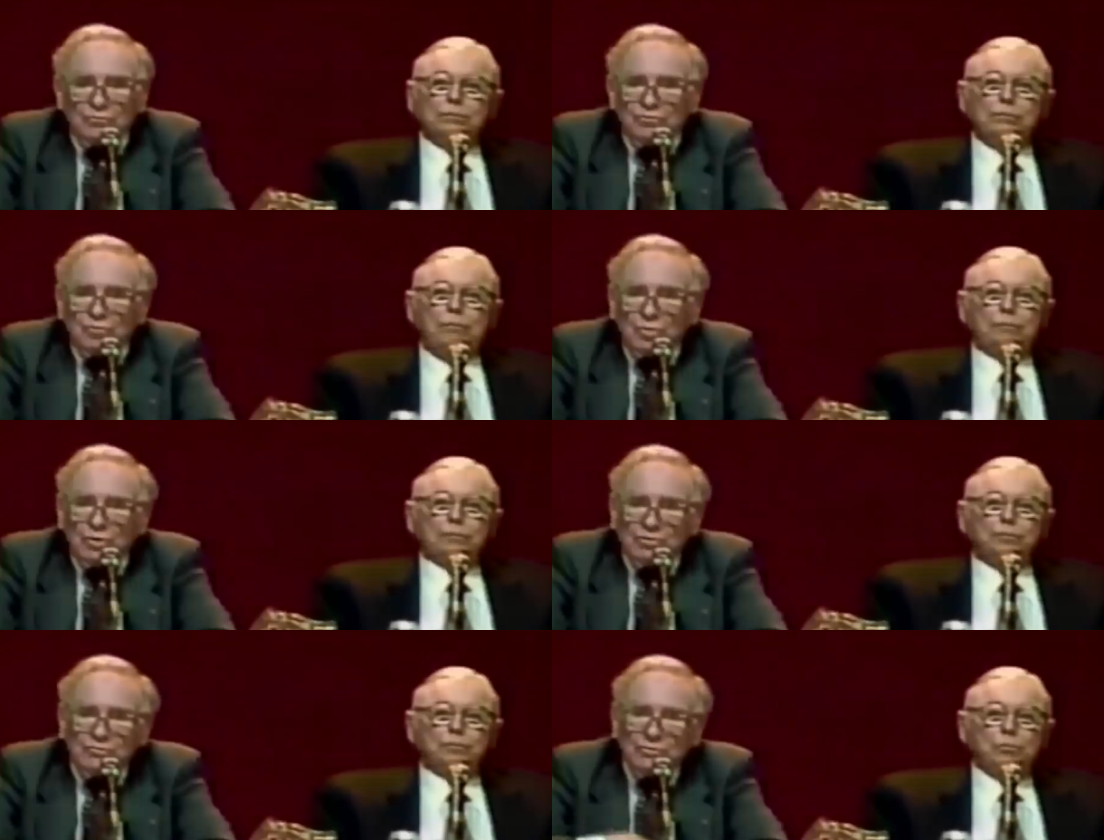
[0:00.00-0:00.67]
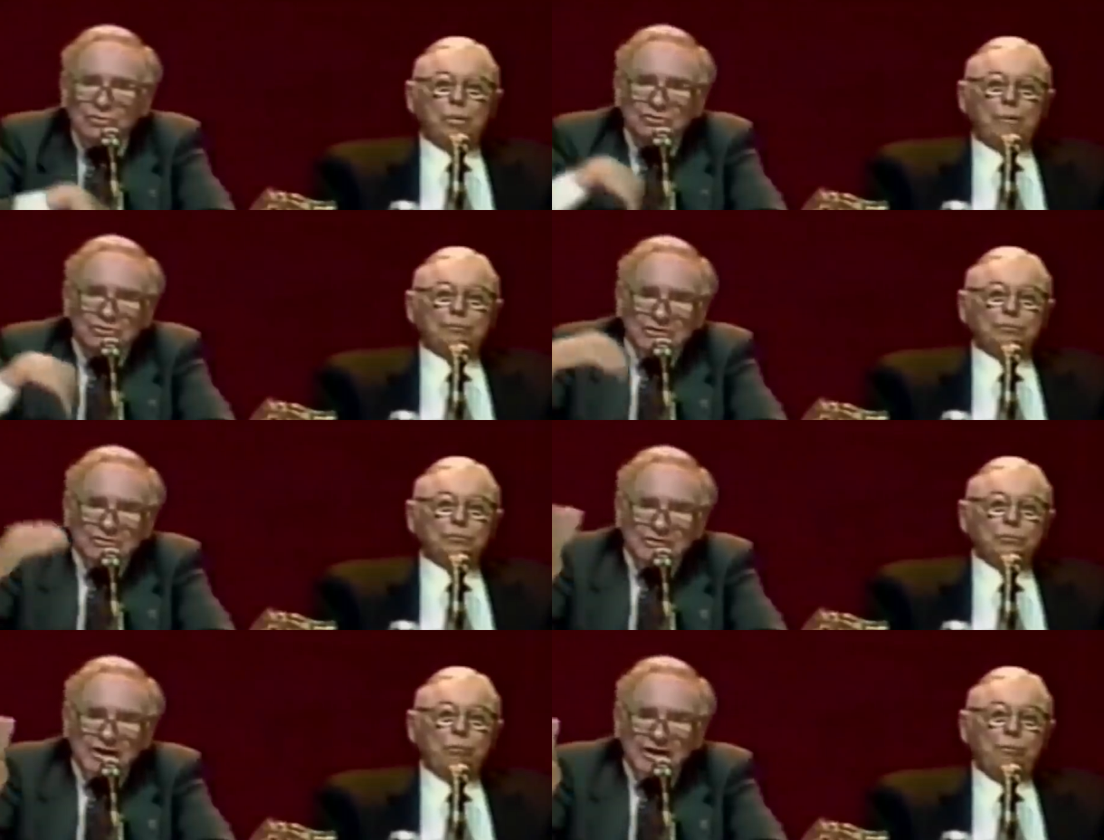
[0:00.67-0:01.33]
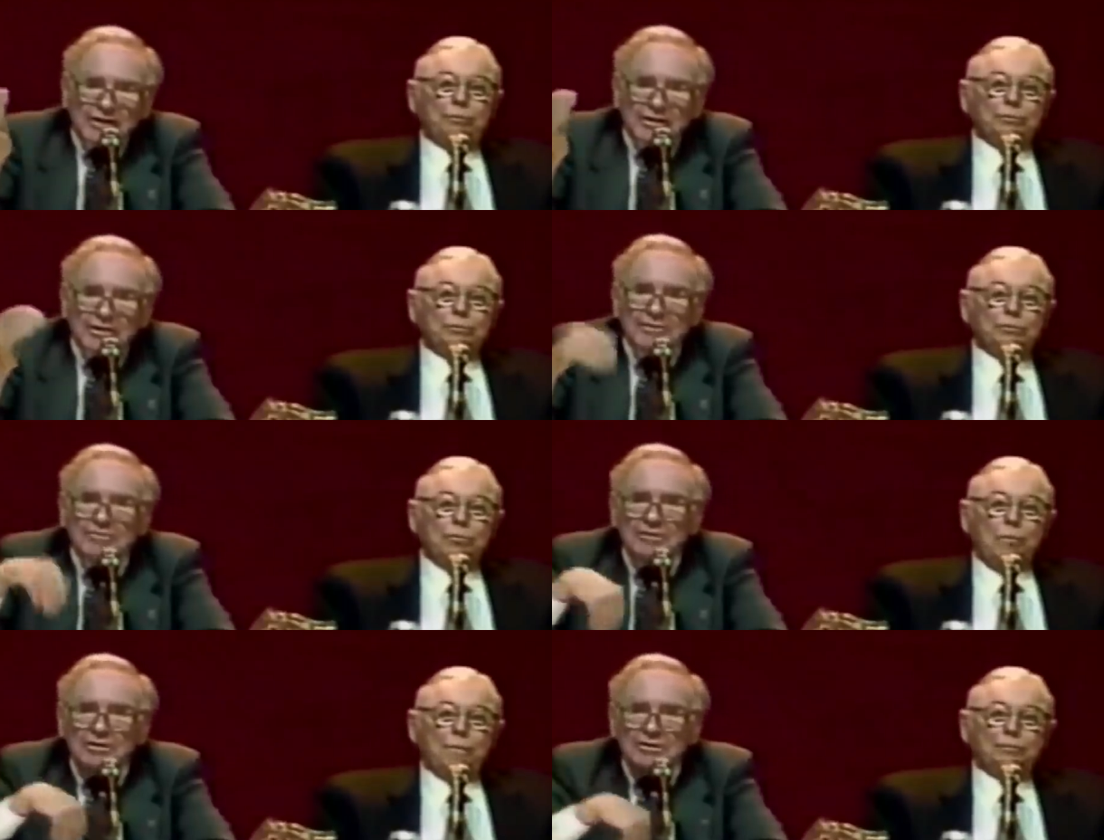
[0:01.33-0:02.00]
Speaker 1: is wonderful at See's Candy
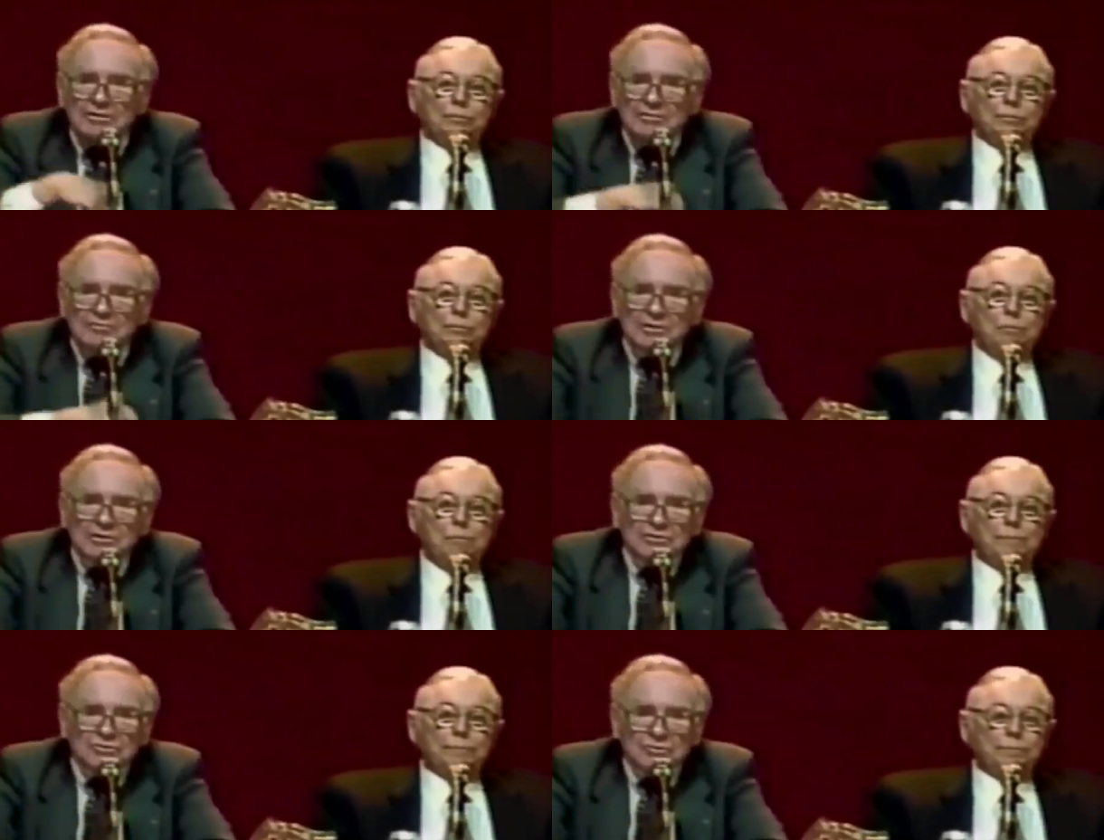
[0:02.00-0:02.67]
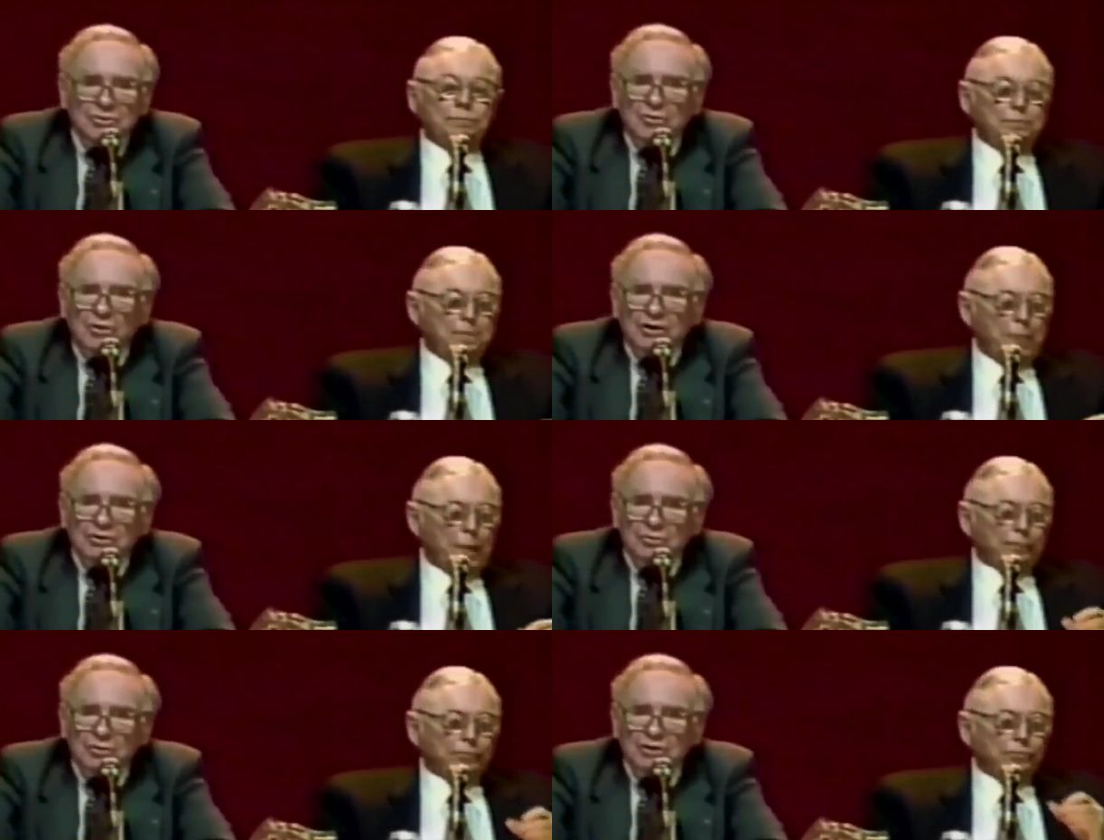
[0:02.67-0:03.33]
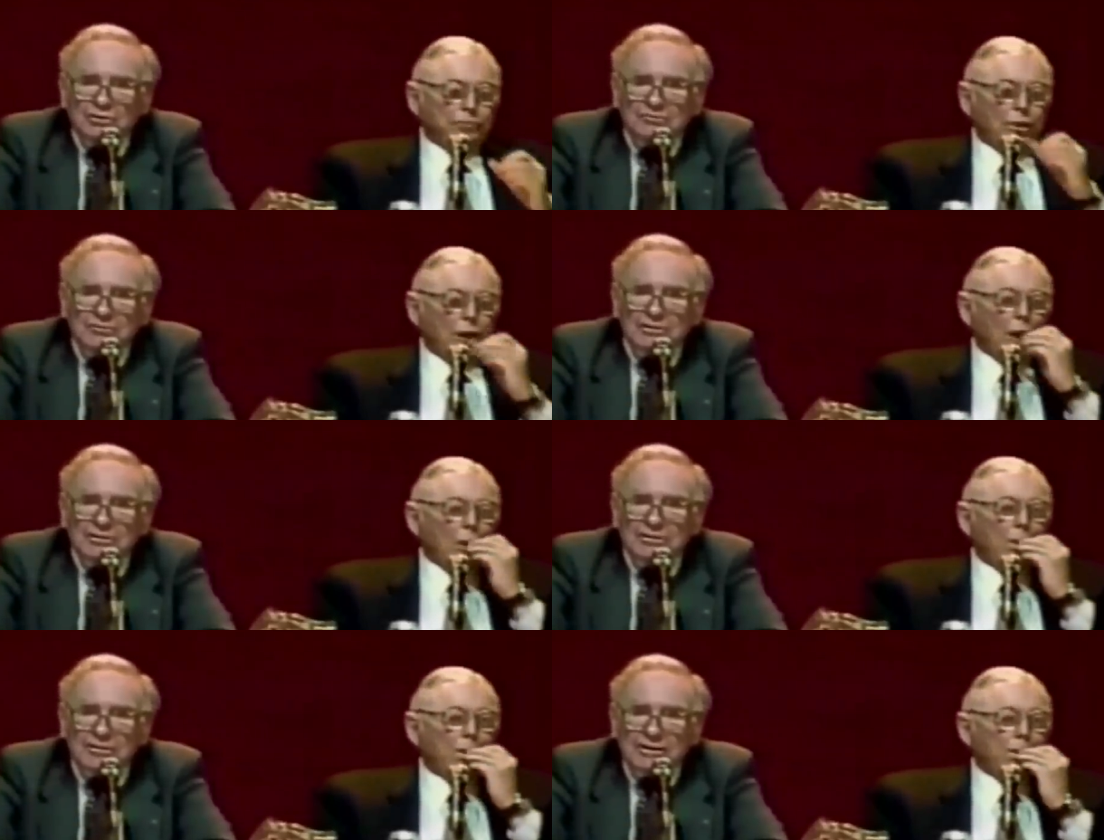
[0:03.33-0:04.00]
because it requires relatively
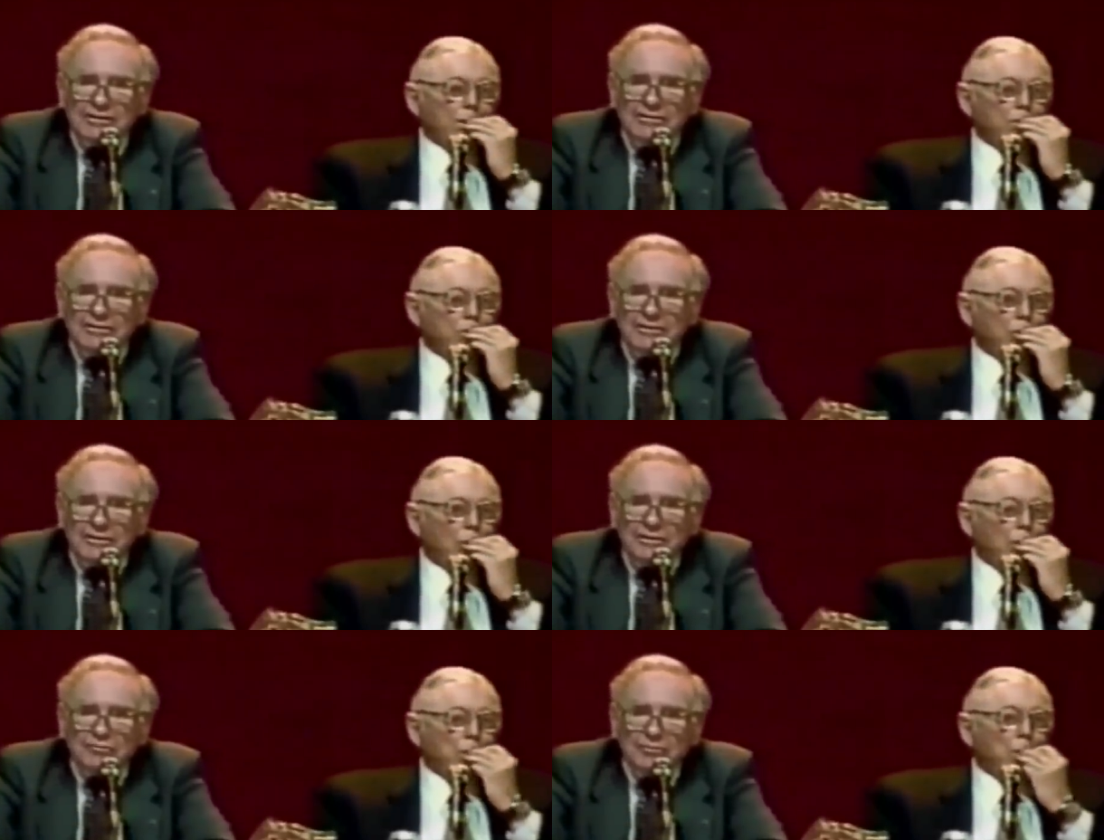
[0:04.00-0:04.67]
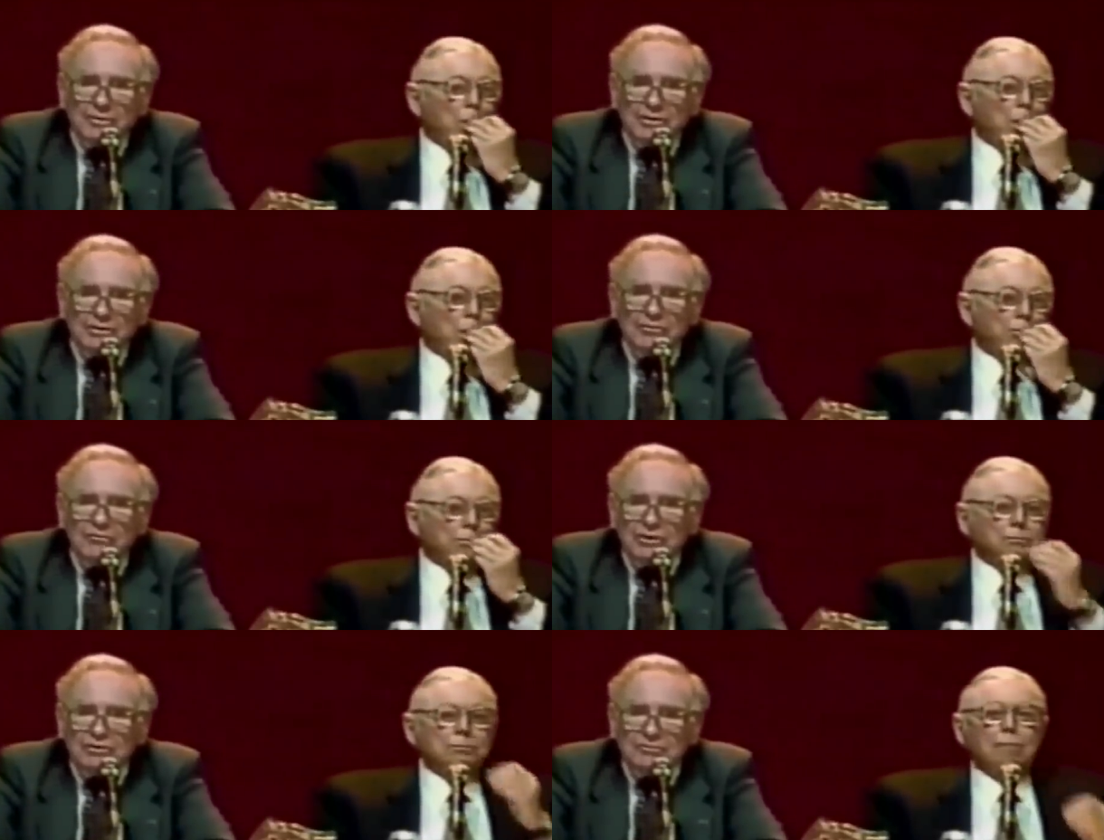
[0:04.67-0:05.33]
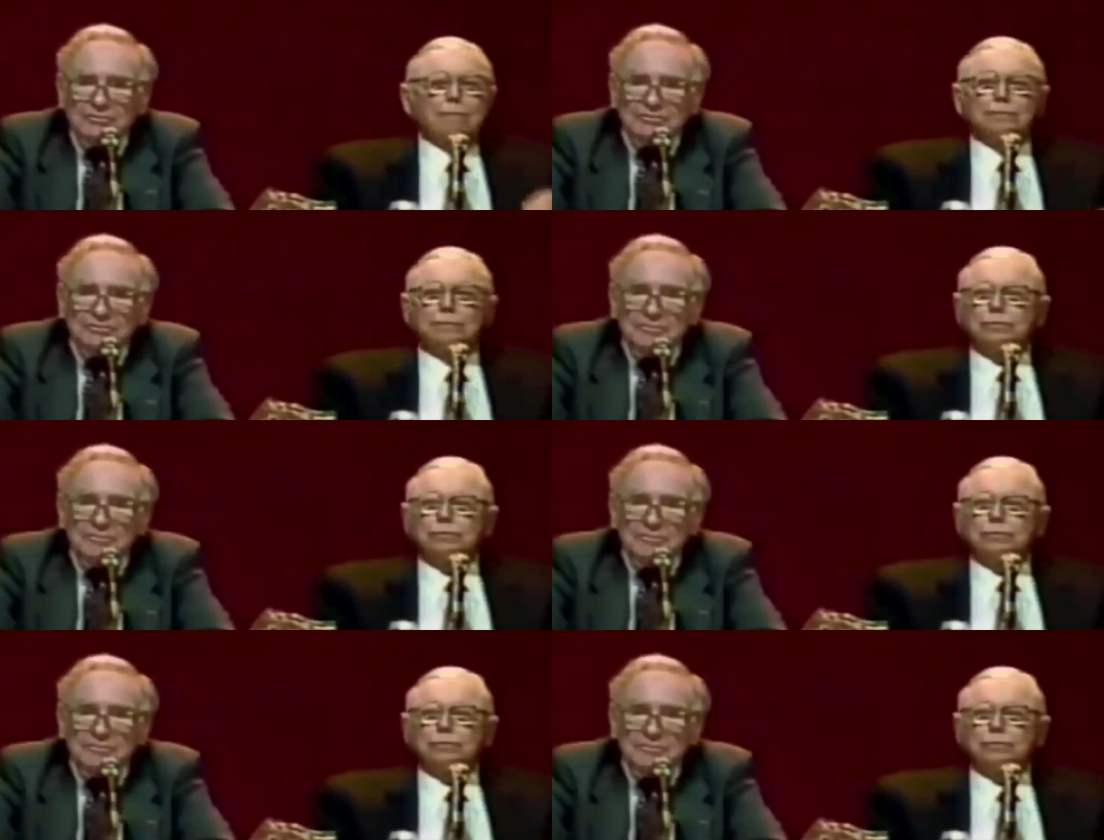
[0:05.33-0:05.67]
little incremental investment